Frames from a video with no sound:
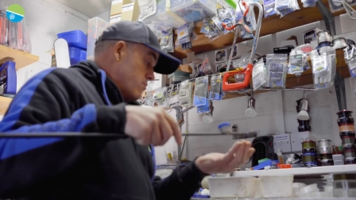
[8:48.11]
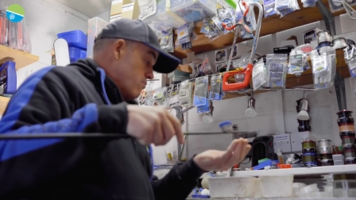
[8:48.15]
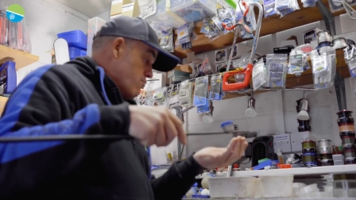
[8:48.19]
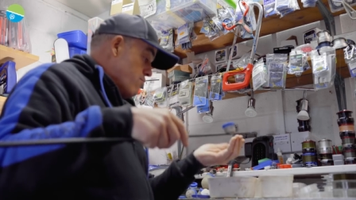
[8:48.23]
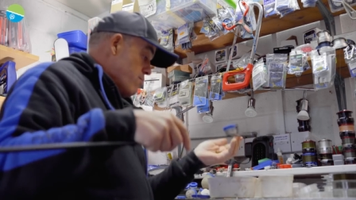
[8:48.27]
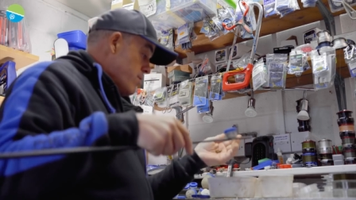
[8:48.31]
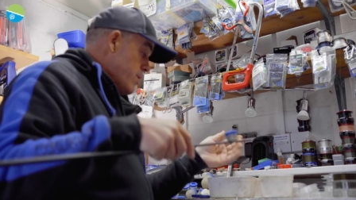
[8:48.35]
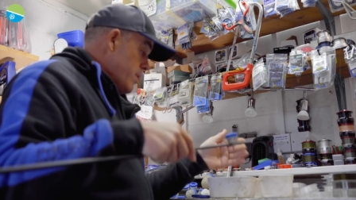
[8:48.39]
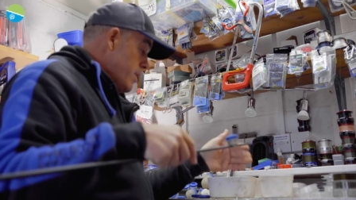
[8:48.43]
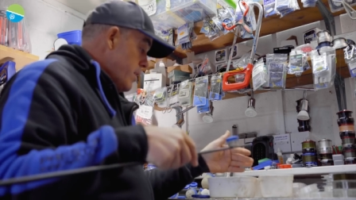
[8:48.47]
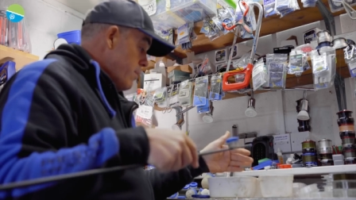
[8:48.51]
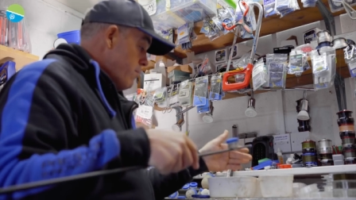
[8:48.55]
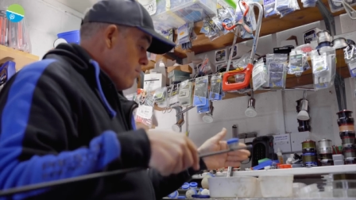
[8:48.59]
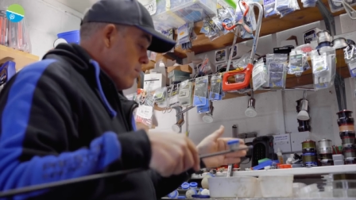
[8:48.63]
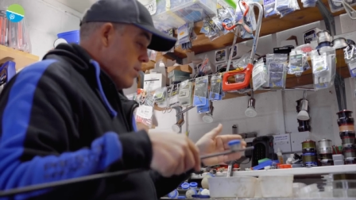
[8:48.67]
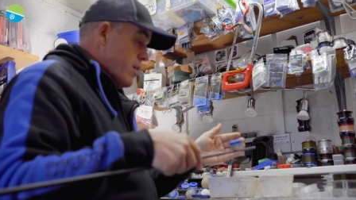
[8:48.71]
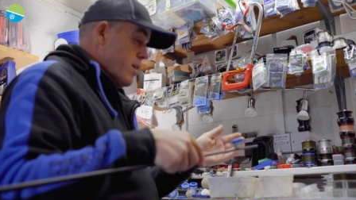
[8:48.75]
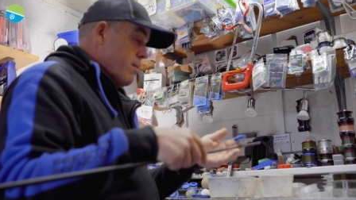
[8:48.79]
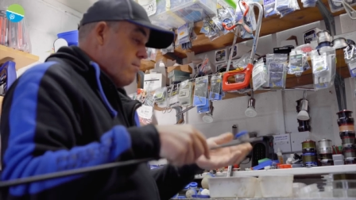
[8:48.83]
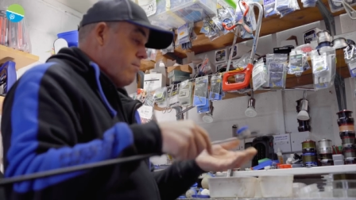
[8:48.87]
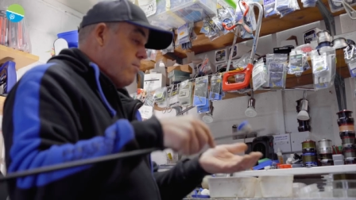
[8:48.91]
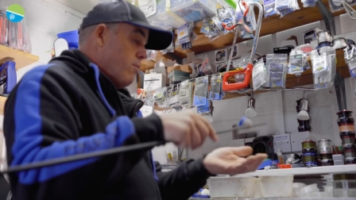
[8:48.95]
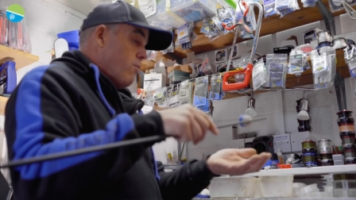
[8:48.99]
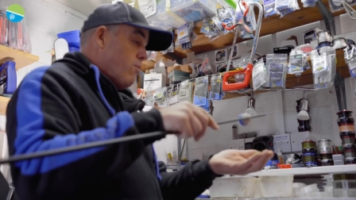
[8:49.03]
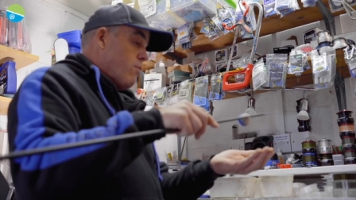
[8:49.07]
Really,
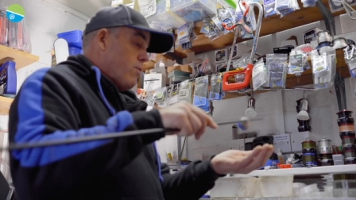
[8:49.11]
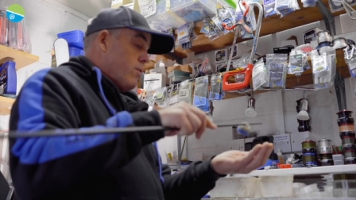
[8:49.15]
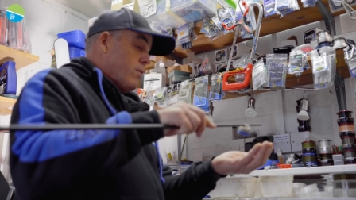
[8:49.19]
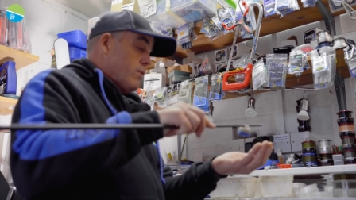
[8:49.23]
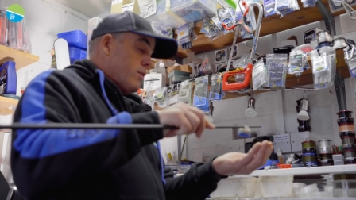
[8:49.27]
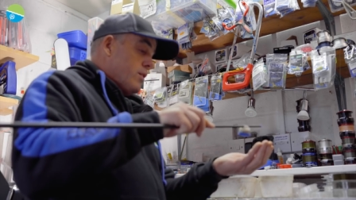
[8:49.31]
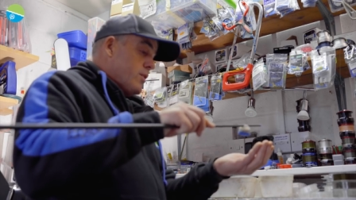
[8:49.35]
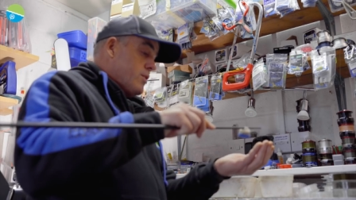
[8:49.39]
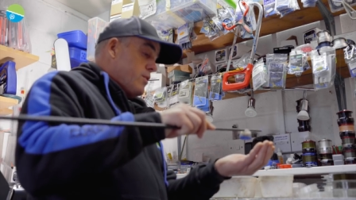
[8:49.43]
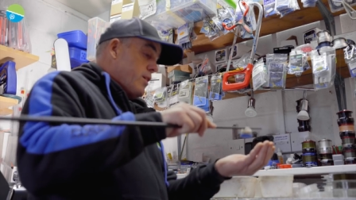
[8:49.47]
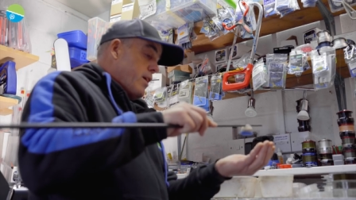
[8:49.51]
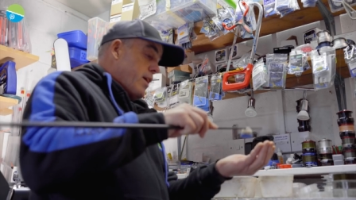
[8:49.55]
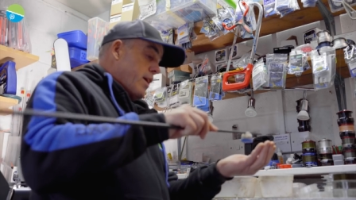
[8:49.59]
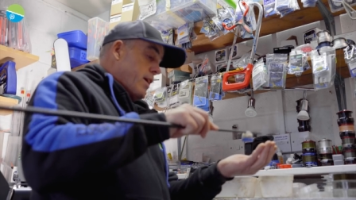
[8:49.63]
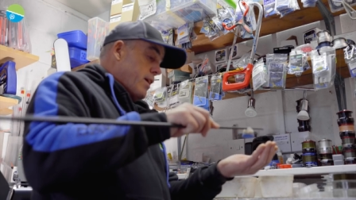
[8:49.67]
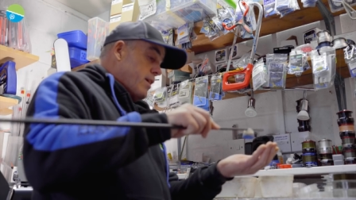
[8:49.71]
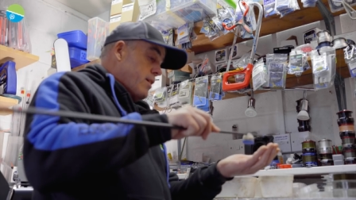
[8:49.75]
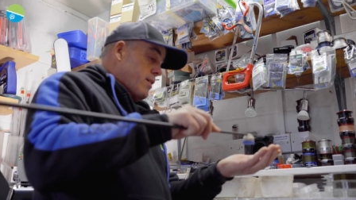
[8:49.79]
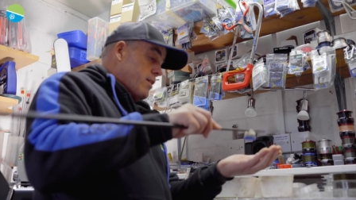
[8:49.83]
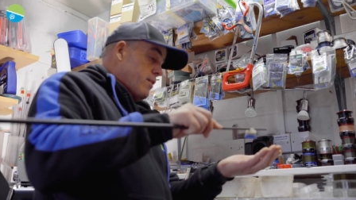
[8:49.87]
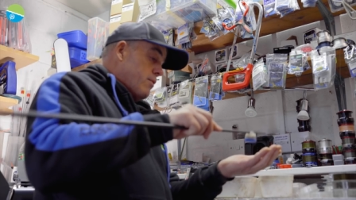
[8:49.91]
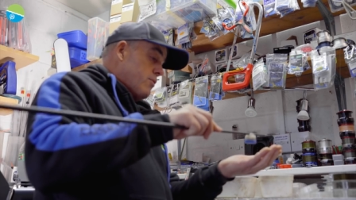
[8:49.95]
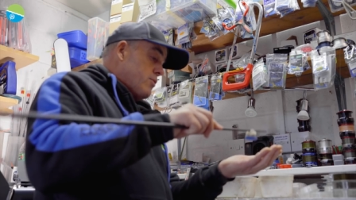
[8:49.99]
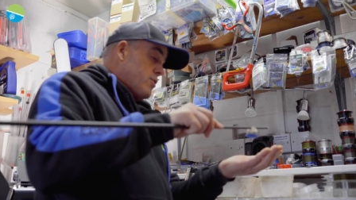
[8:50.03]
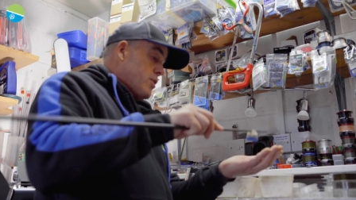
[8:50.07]
really important on its day.
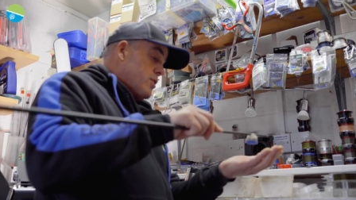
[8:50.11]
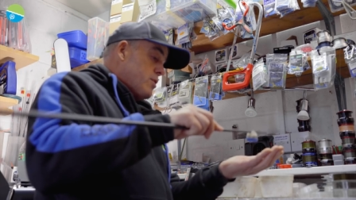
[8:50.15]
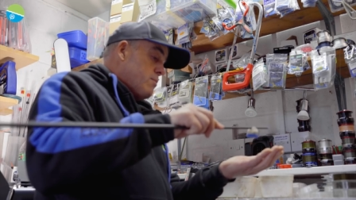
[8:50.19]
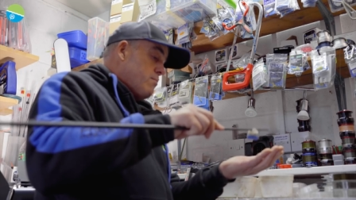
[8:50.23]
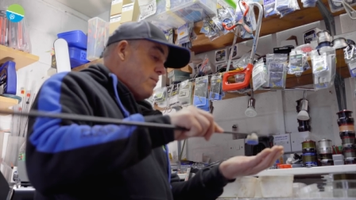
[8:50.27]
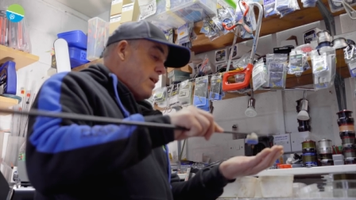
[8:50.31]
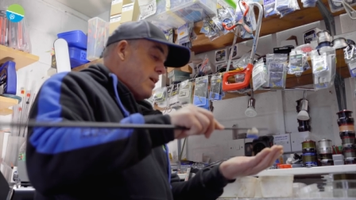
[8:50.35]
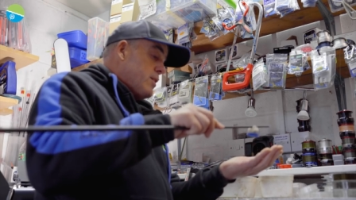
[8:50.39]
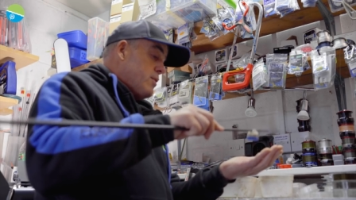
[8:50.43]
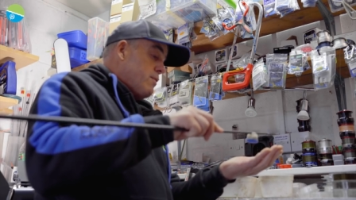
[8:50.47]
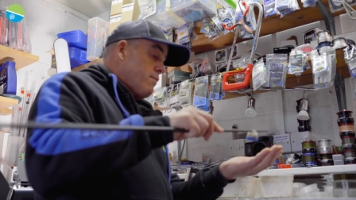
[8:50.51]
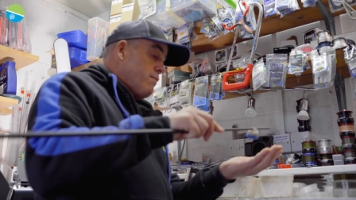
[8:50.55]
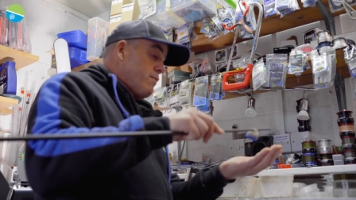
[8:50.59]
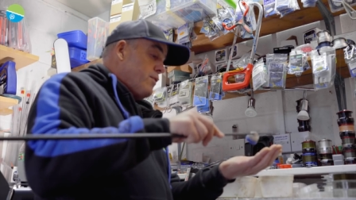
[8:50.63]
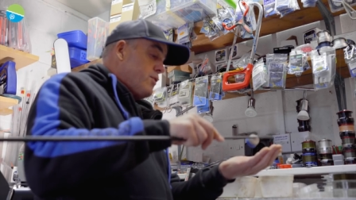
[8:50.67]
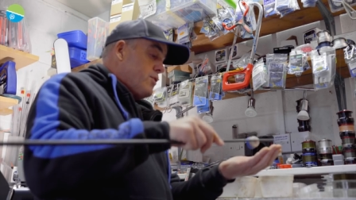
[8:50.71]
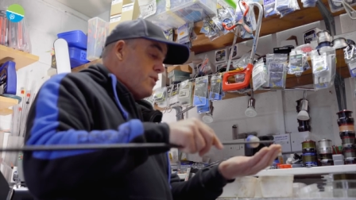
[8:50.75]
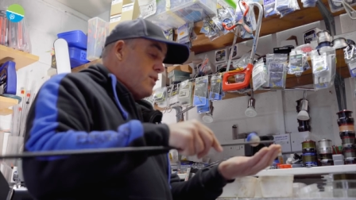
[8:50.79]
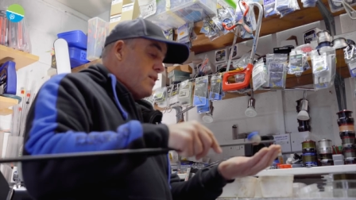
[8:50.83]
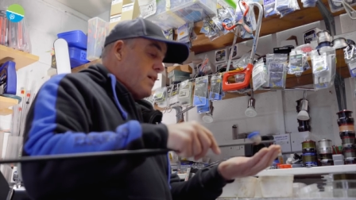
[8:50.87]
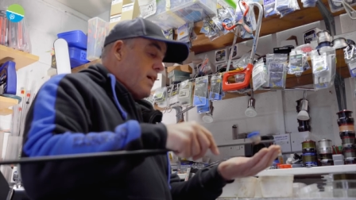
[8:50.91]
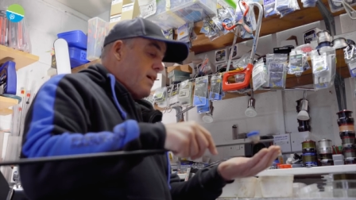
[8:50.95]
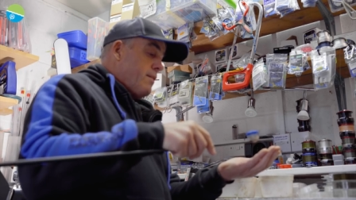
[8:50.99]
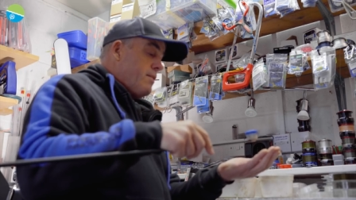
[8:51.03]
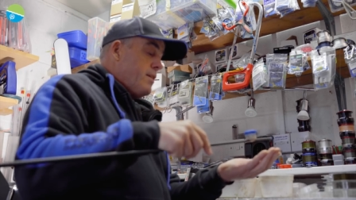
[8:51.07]
You can just imagine
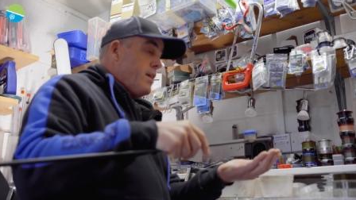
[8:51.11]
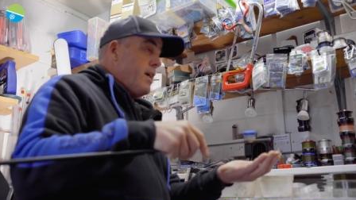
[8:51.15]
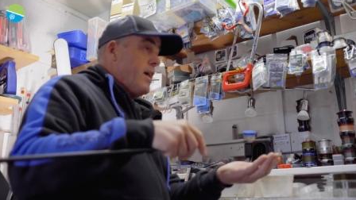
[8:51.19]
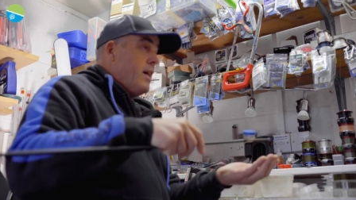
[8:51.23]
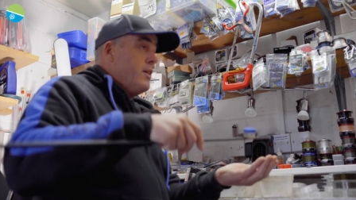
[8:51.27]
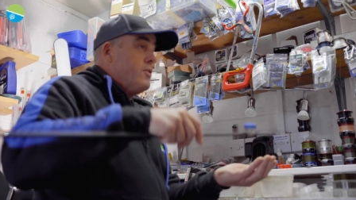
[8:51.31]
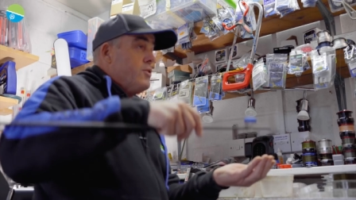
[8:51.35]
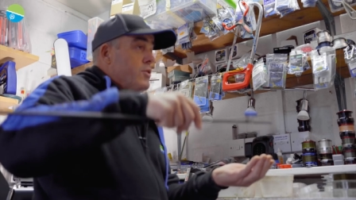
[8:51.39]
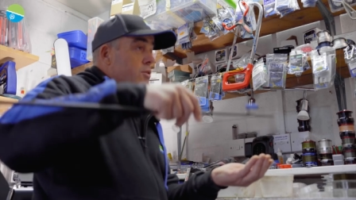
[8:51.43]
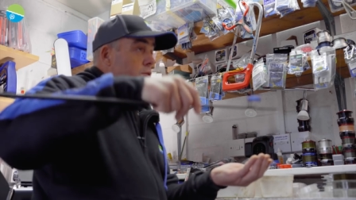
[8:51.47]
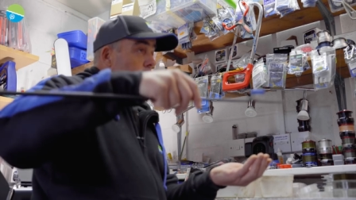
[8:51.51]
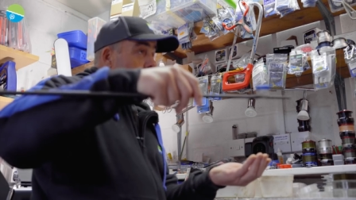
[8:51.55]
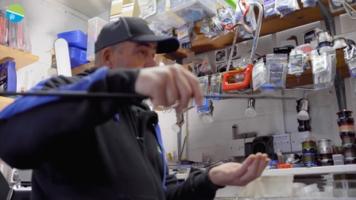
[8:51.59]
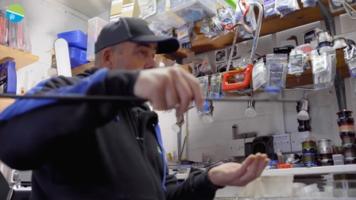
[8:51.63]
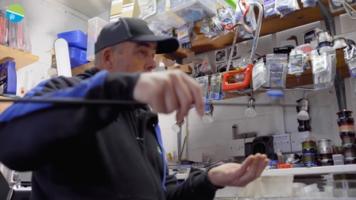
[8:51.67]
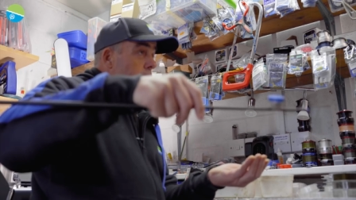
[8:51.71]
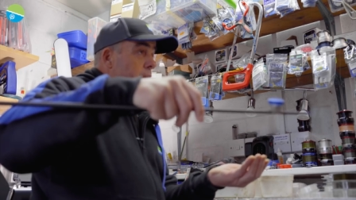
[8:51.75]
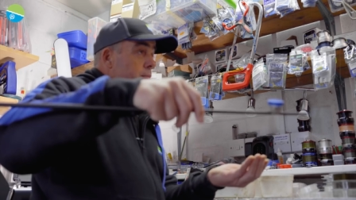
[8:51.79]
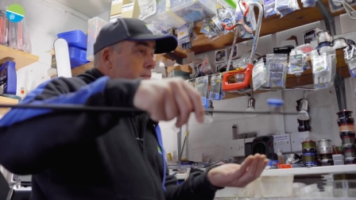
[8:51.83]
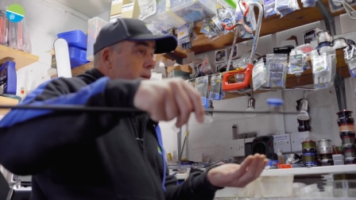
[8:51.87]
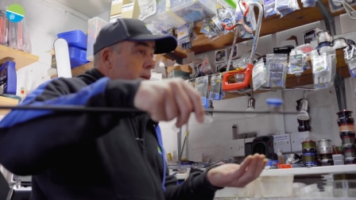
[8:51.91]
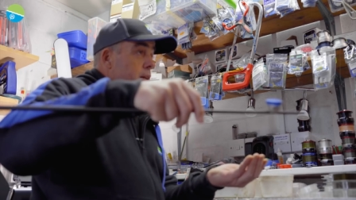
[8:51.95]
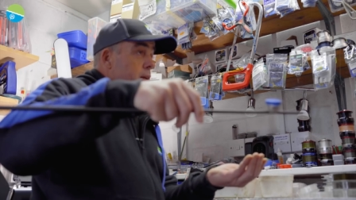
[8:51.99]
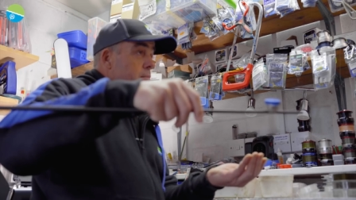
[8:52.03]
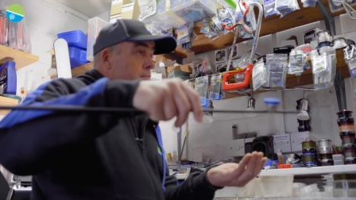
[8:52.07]
fishing down the edge. You're not
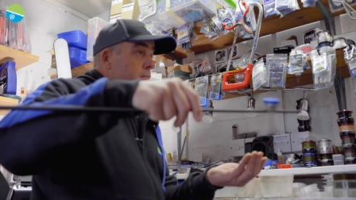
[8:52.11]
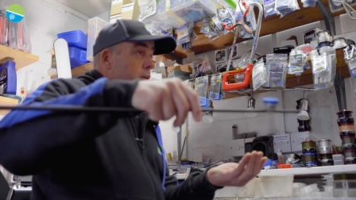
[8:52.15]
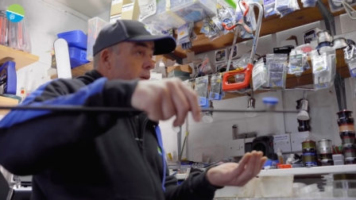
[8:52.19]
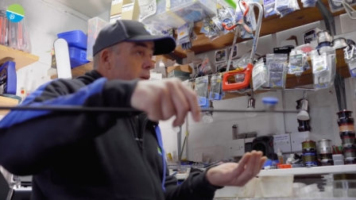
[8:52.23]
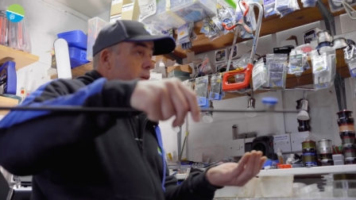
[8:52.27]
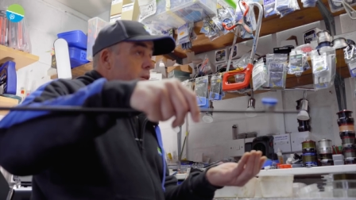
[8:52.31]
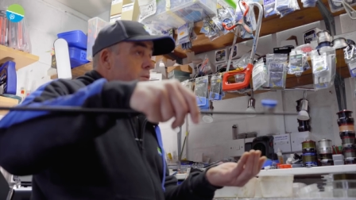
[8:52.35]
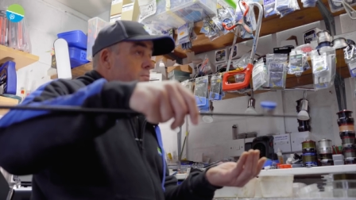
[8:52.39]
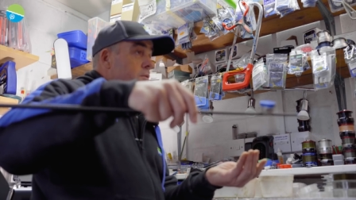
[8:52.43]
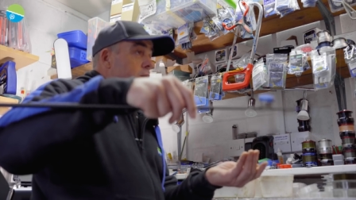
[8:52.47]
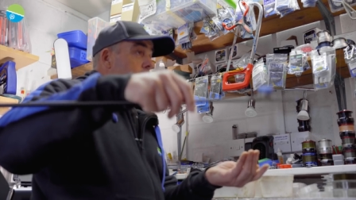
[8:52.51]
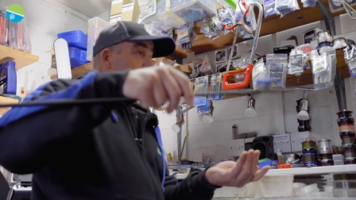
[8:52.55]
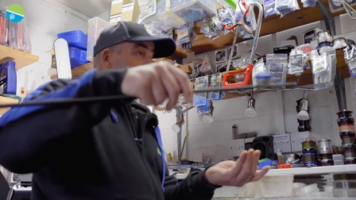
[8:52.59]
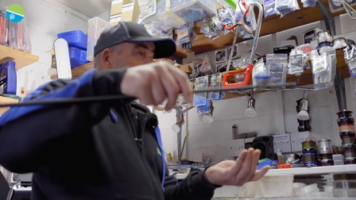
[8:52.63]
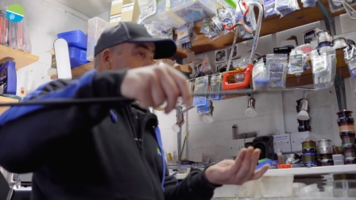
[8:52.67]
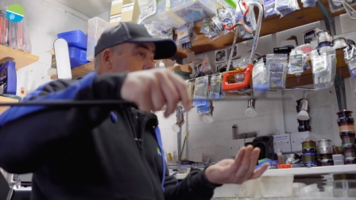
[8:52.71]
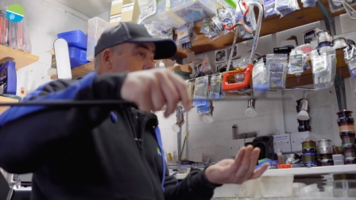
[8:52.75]
getting many bites, but you